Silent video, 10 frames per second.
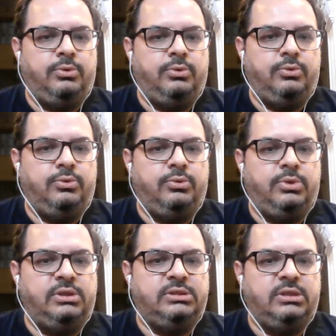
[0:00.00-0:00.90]
to
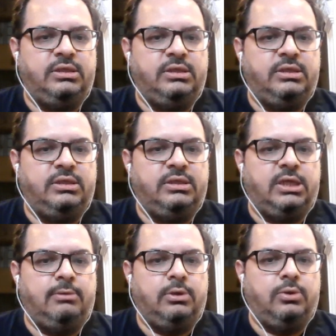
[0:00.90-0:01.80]
initialize
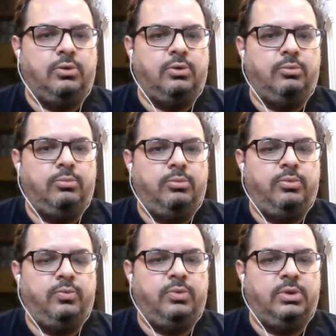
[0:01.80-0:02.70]
Java home
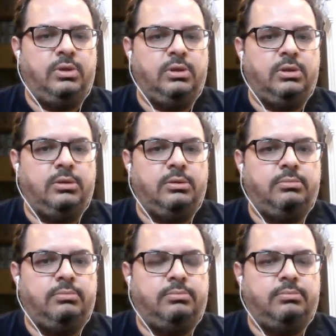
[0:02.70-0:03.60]
with the
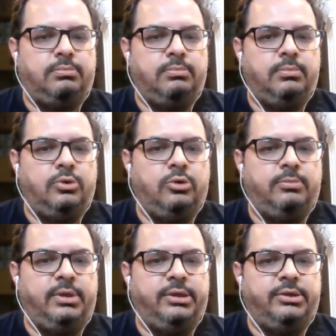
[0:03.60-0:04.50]
home
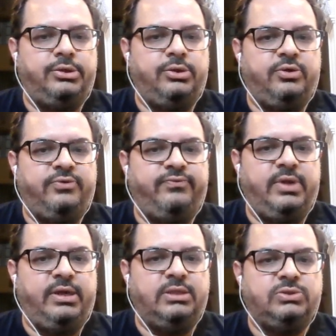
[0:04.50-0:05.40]
directory of
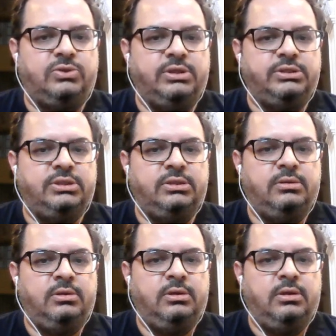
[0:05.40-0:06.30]
that installation,
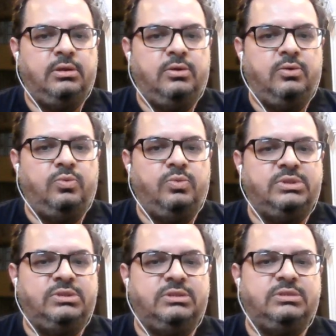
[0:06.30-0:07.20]

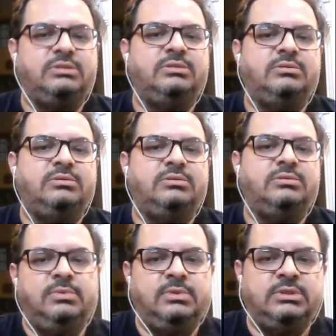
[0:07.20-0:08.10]
which is
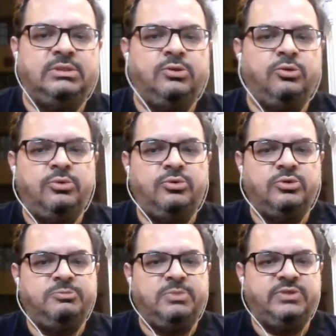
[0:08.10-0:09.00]
this is a Ubuntu
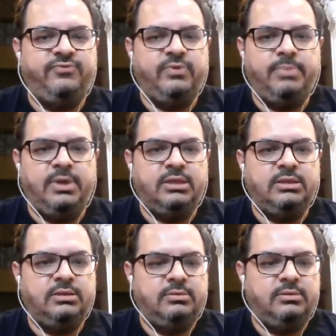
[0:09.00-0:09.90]
specific path.
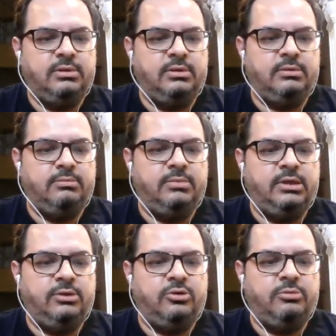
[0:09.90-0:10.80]
It
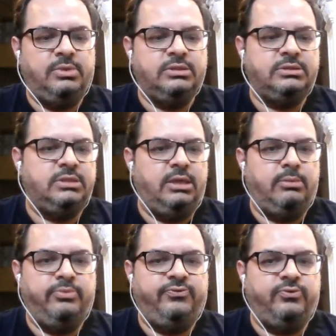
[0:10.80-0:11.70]
need not be the
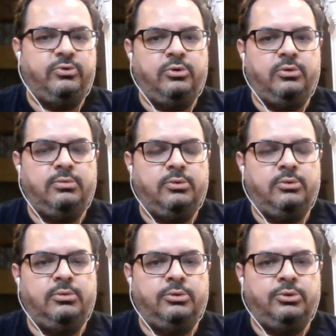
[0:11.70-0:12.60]
same for
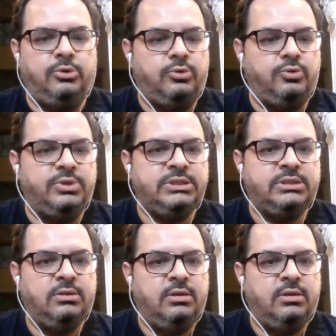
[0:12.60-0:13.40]
on your OS.